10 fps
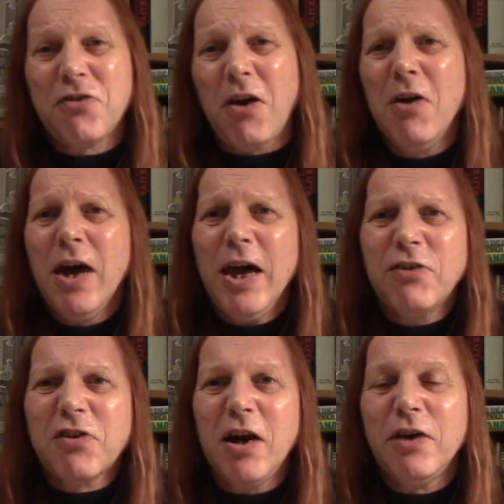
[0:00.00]
So
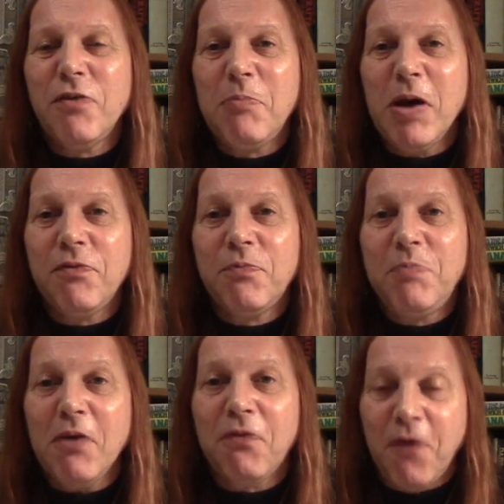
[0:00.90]
it's kind of a bit of
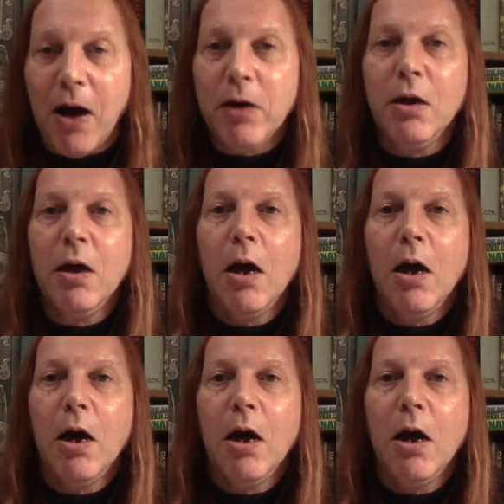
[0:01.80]
bit of fun.